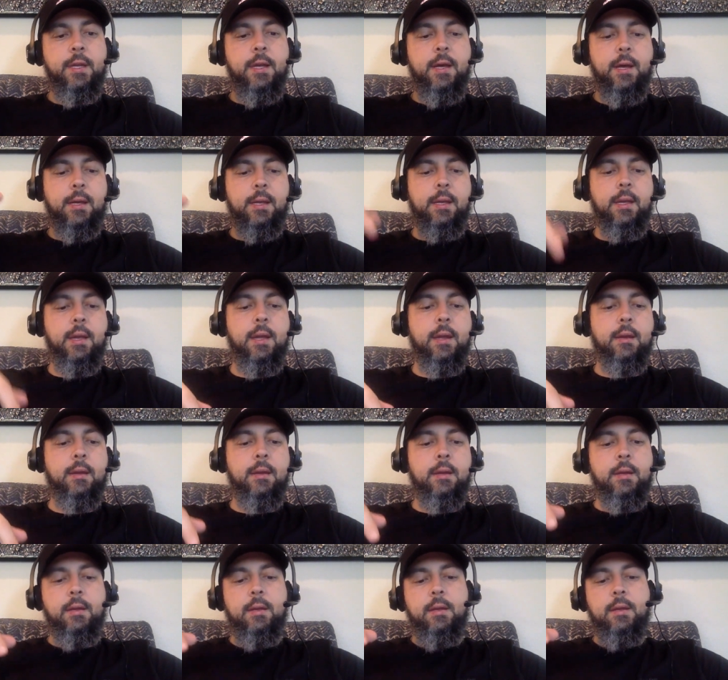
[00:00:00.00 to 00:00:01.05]
Again,
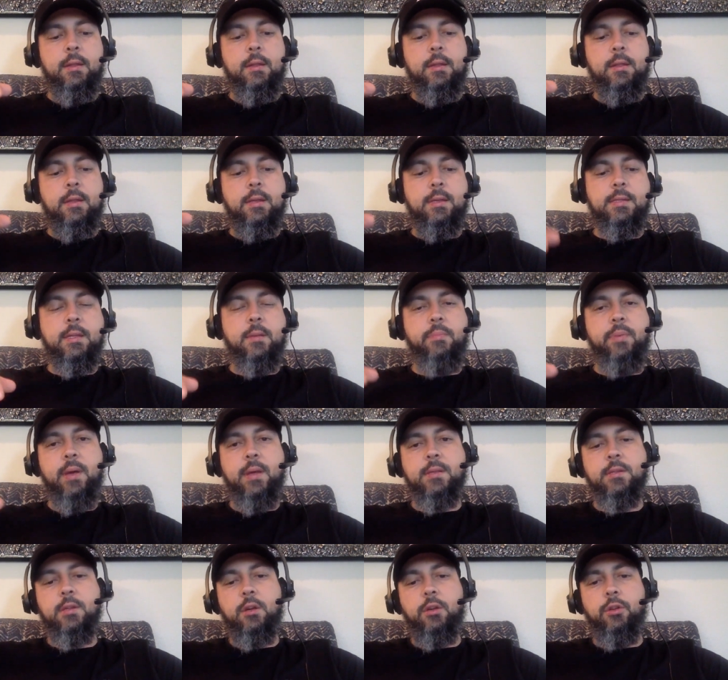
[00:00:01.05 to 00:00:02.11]
this
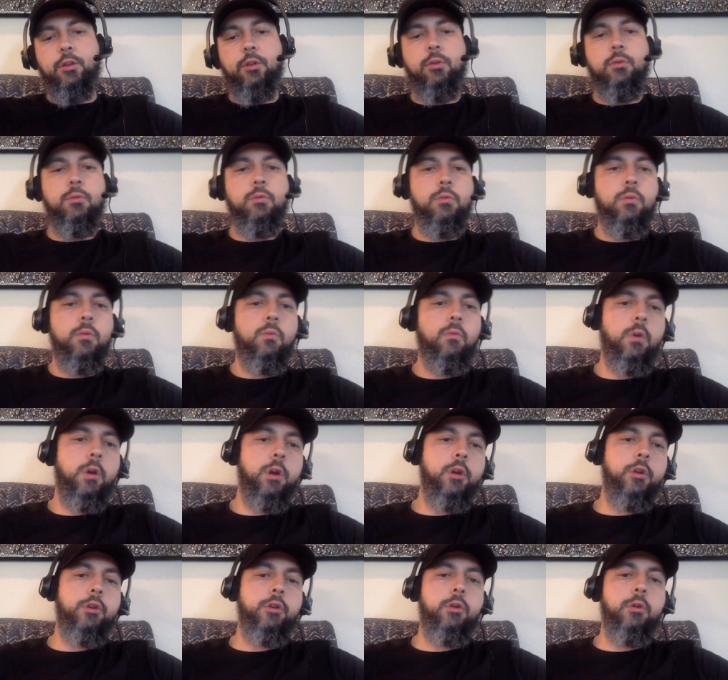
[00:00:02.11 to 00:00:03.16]
depends on you. What
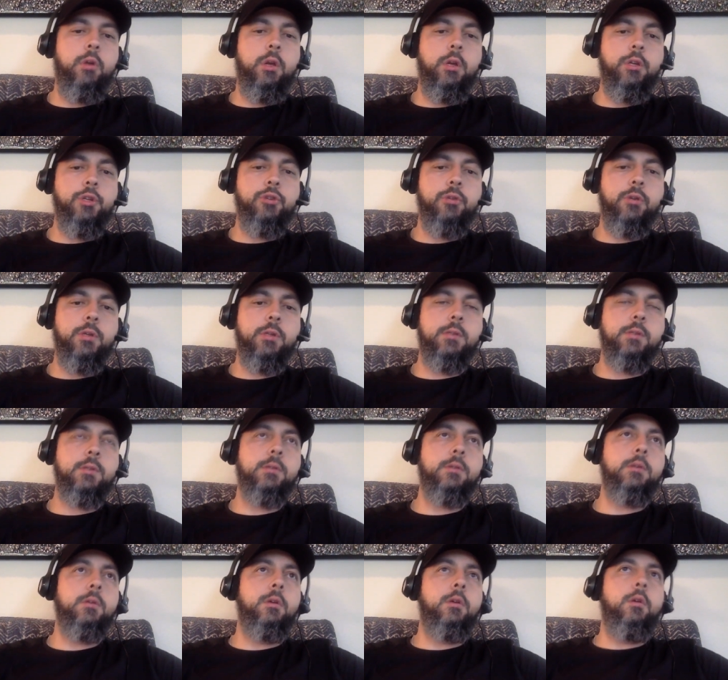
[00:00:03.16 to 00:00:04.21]
are your interests?